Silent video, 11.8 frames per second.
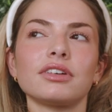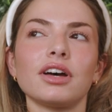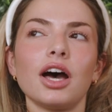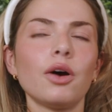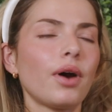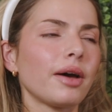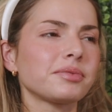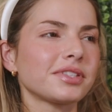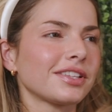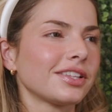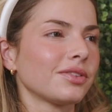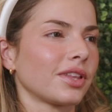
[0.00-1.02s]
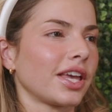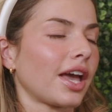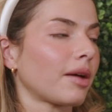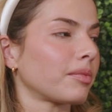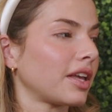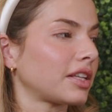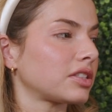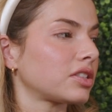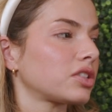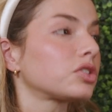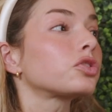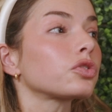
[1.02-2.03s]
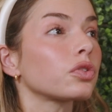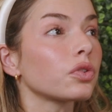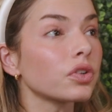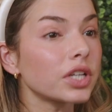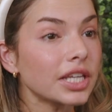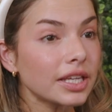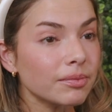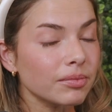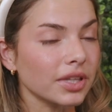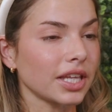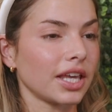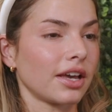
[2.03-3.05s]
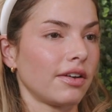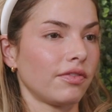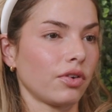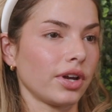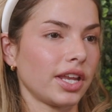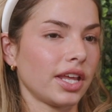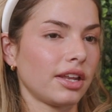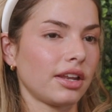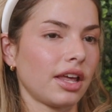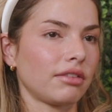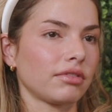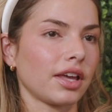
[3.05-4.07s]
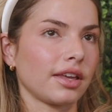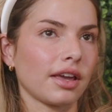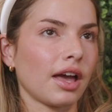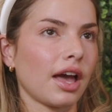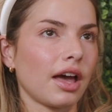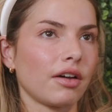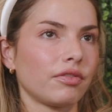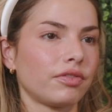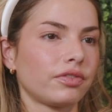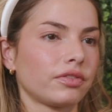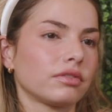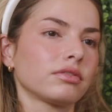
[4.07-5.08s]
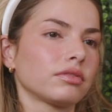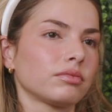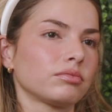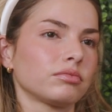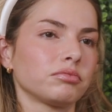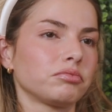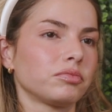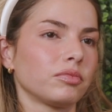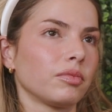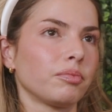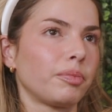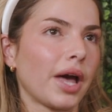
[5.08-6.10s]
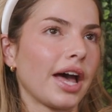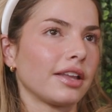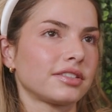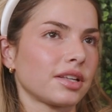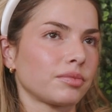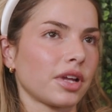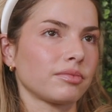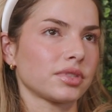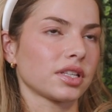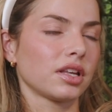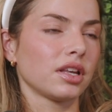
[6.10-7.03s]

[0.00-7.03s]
But, oh, absolutely. I'm extremely avoidant and like have that sometimes